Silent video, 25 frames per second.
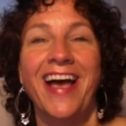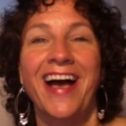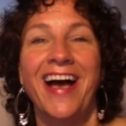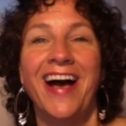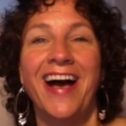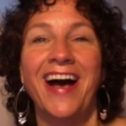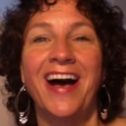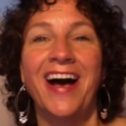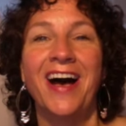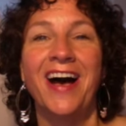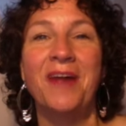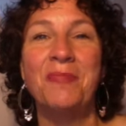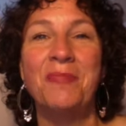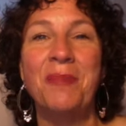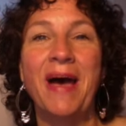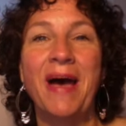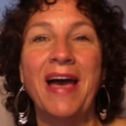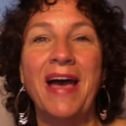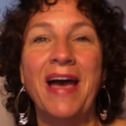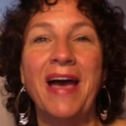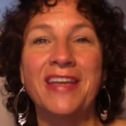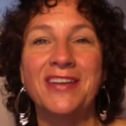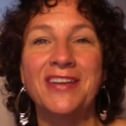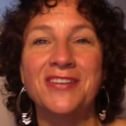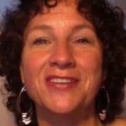
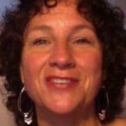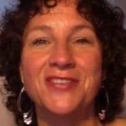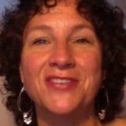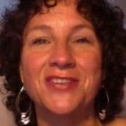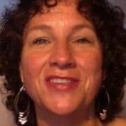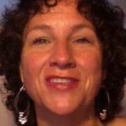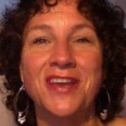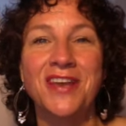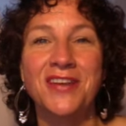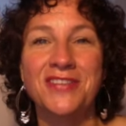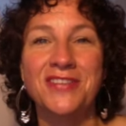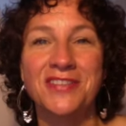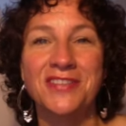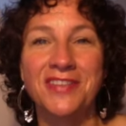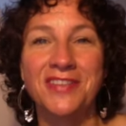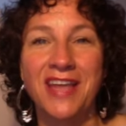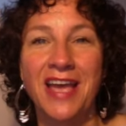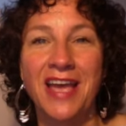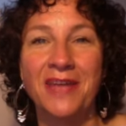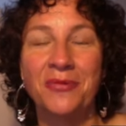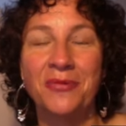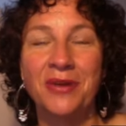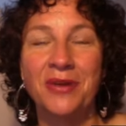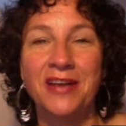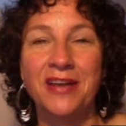Back in
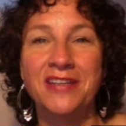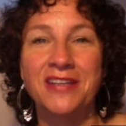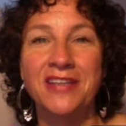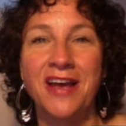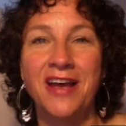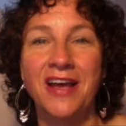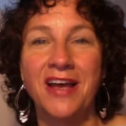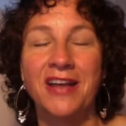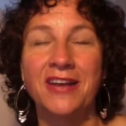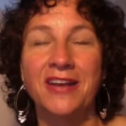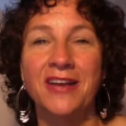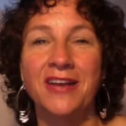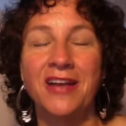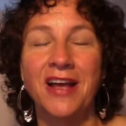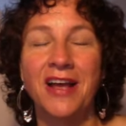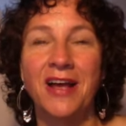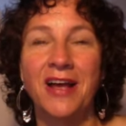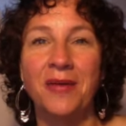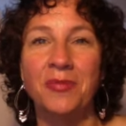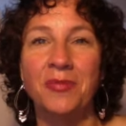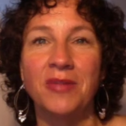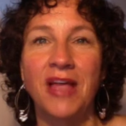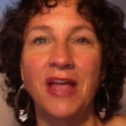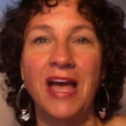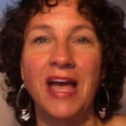2009 when I taught
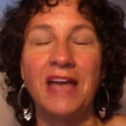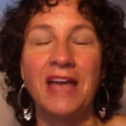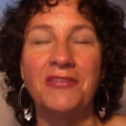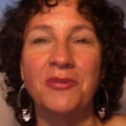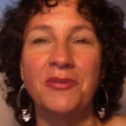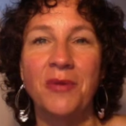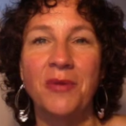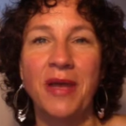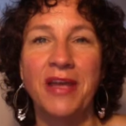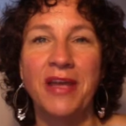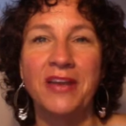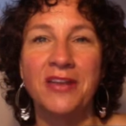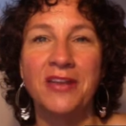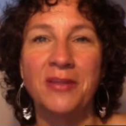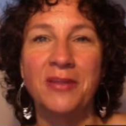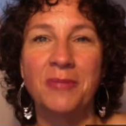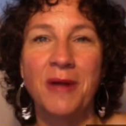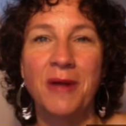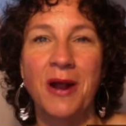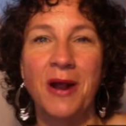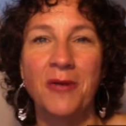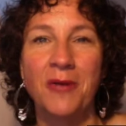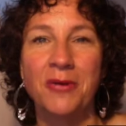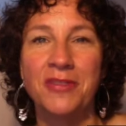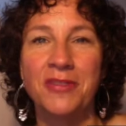Live Awaken the
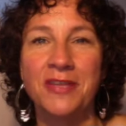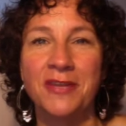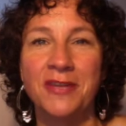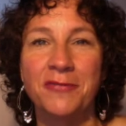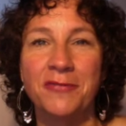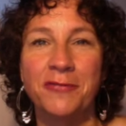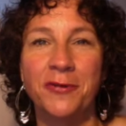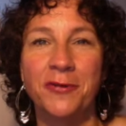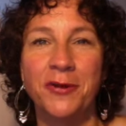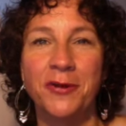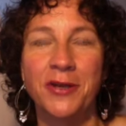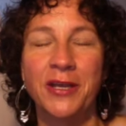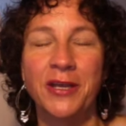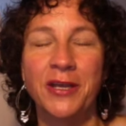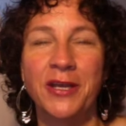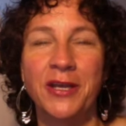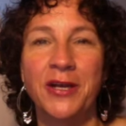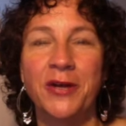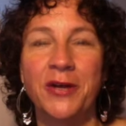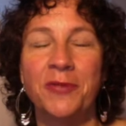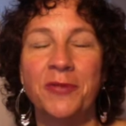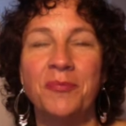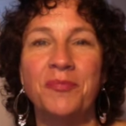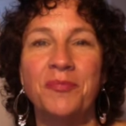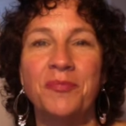Power Within for a
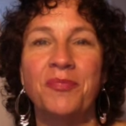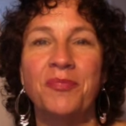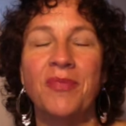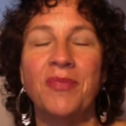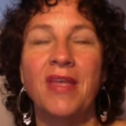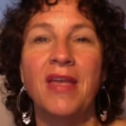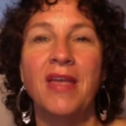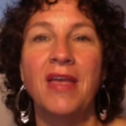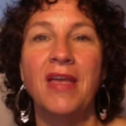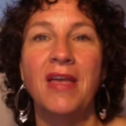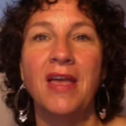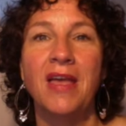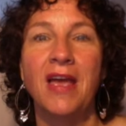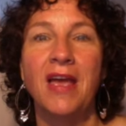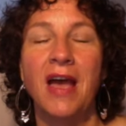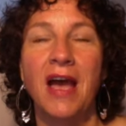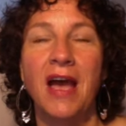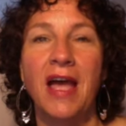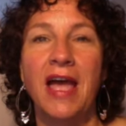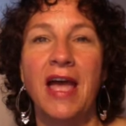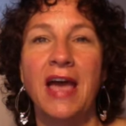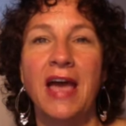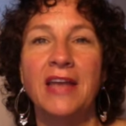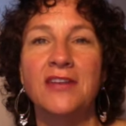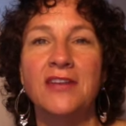year, I
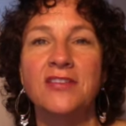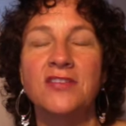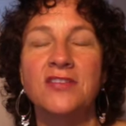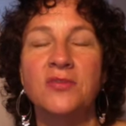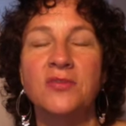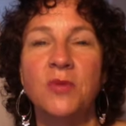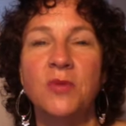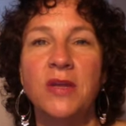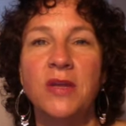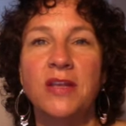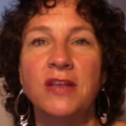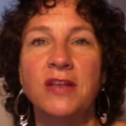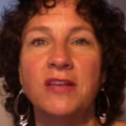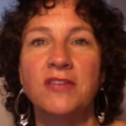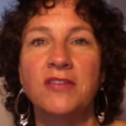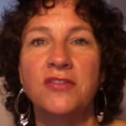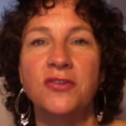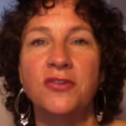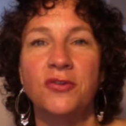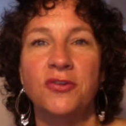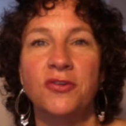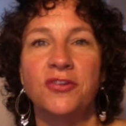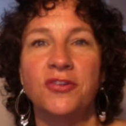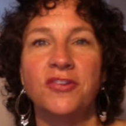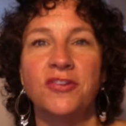had a sweet
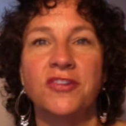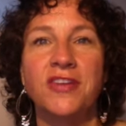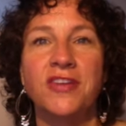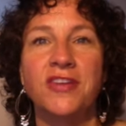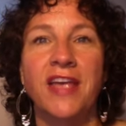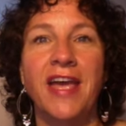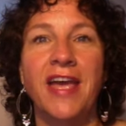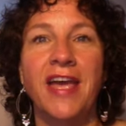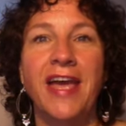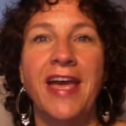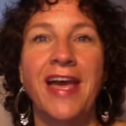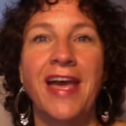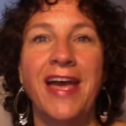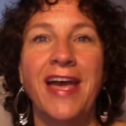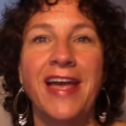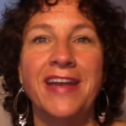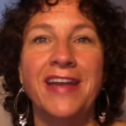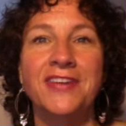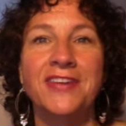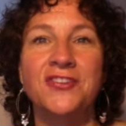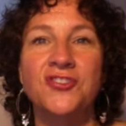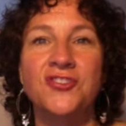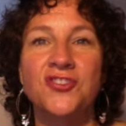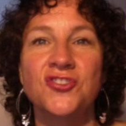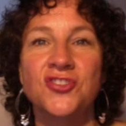student,
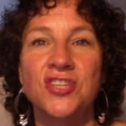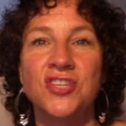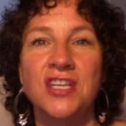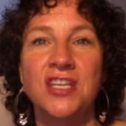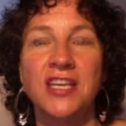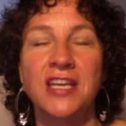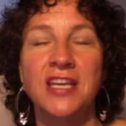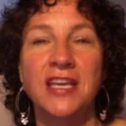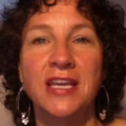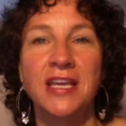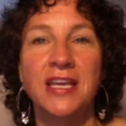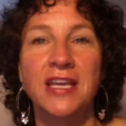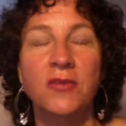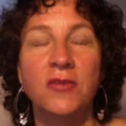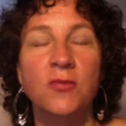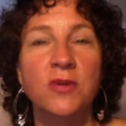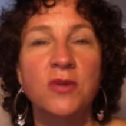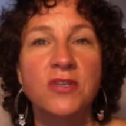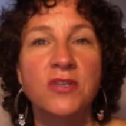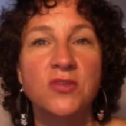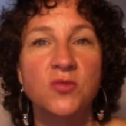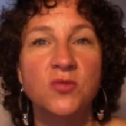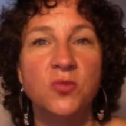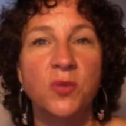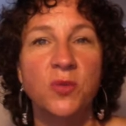and she
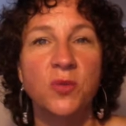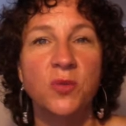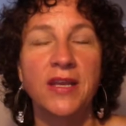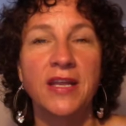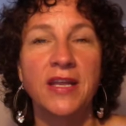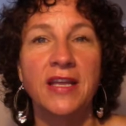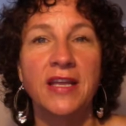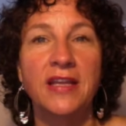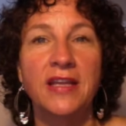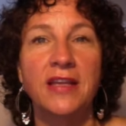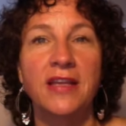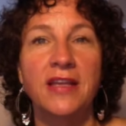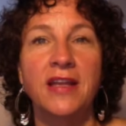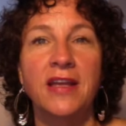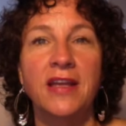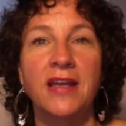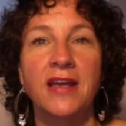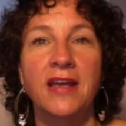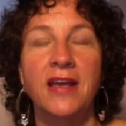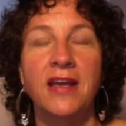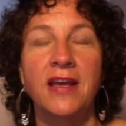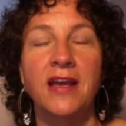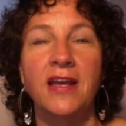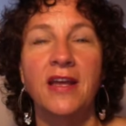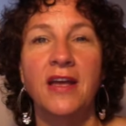was reading
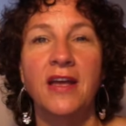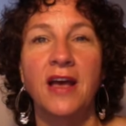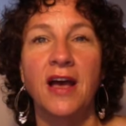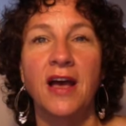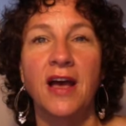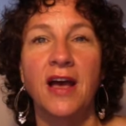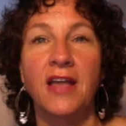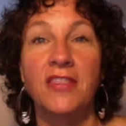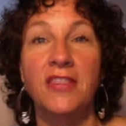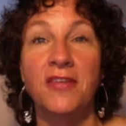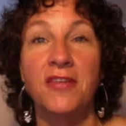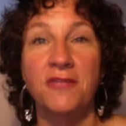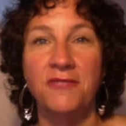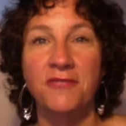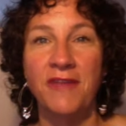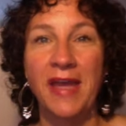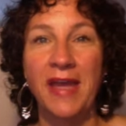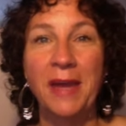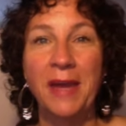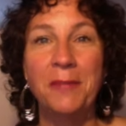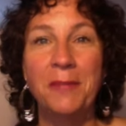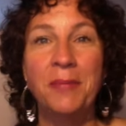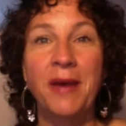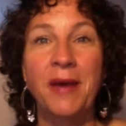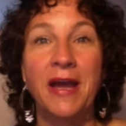the
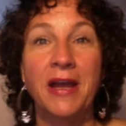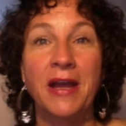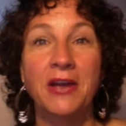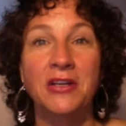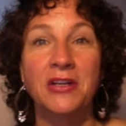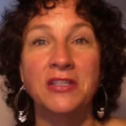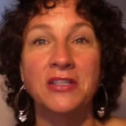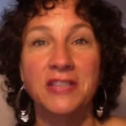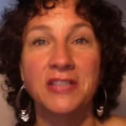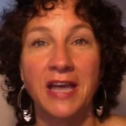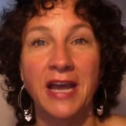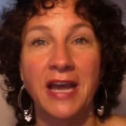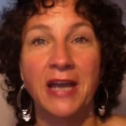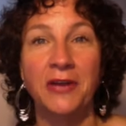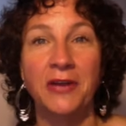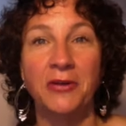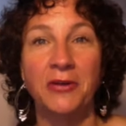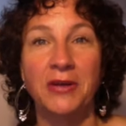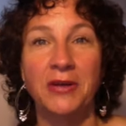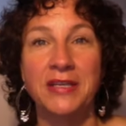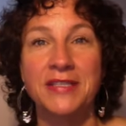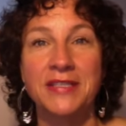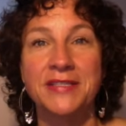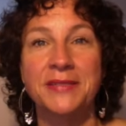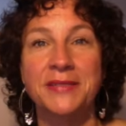Vampire
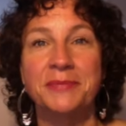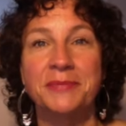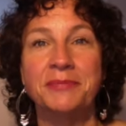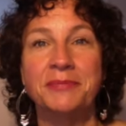Diaries.